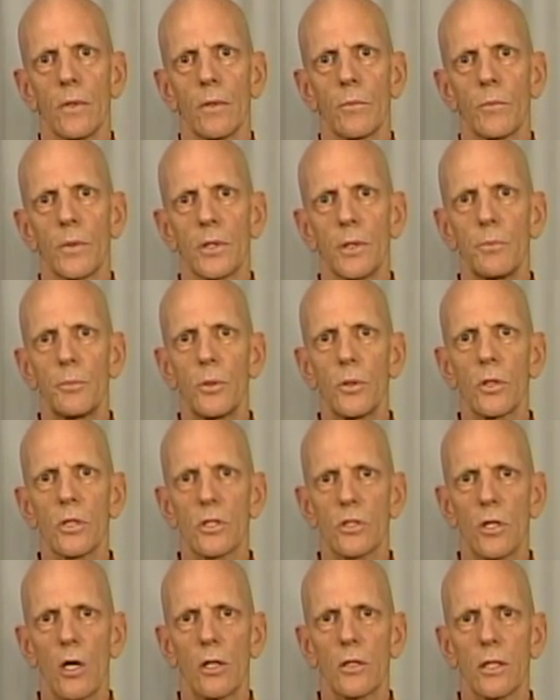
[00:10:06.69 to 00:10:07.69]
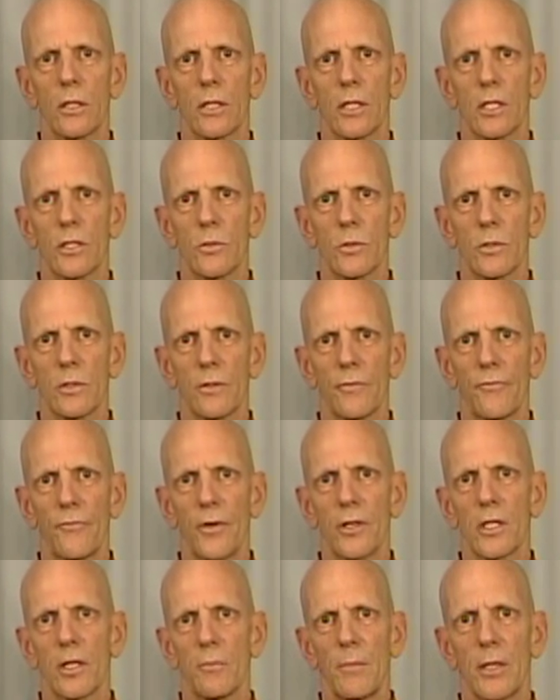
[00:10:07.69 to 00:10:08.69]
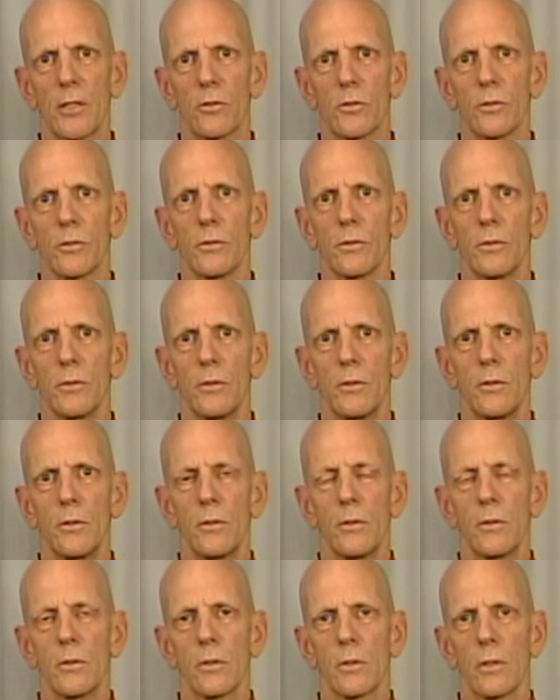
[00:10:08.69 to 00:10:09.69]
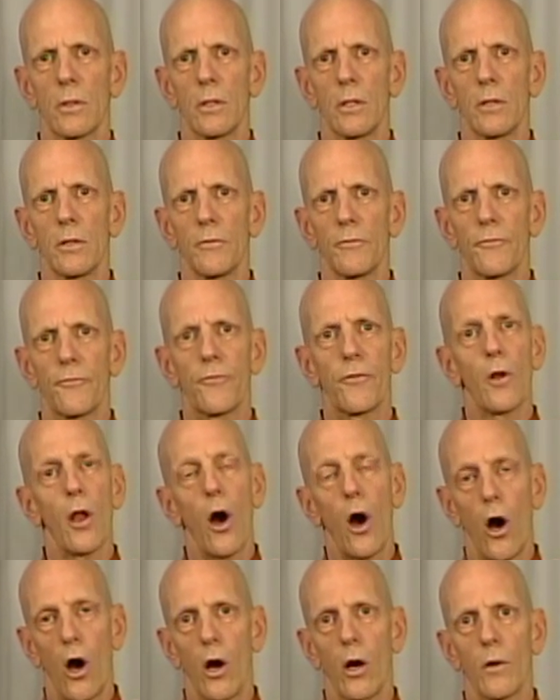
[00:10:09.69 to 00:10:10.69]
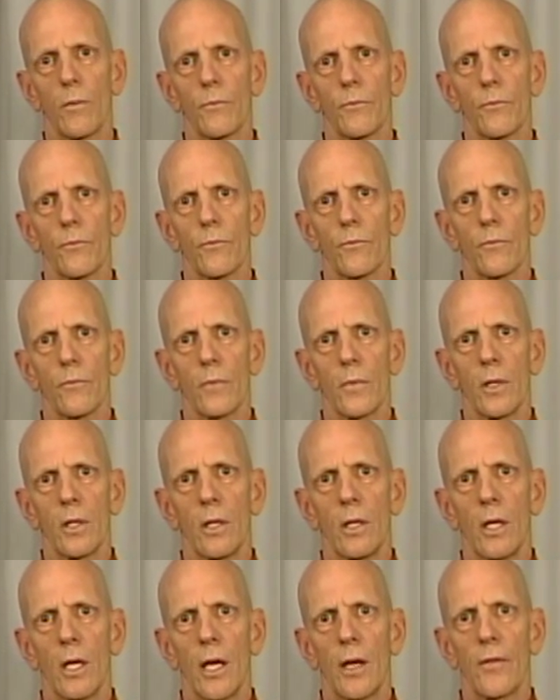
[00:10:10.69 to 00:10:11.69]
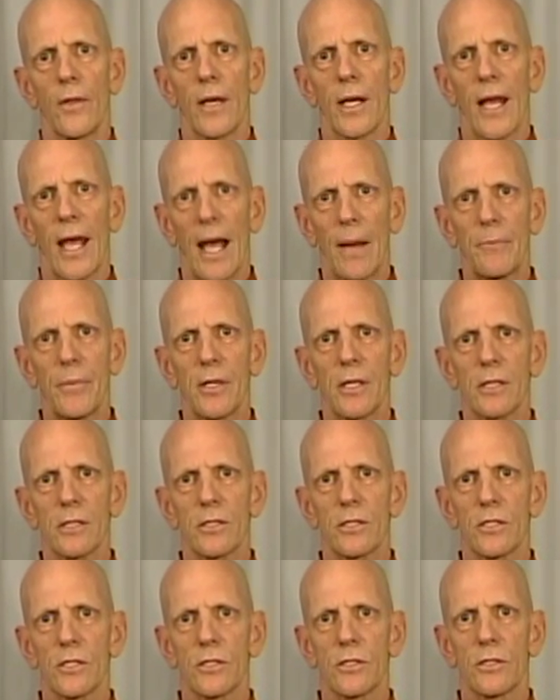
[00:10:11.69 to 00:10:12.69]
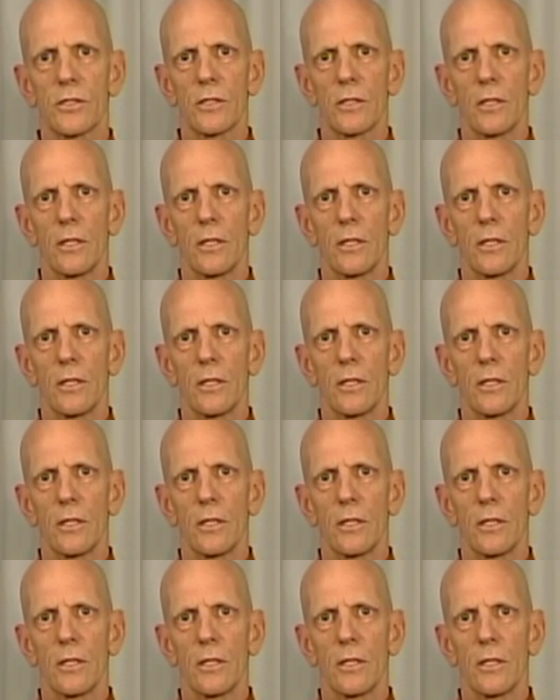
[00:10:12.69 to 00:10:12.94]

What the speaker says: But the Buddha saw that this was a fundamental flaw, that happiness is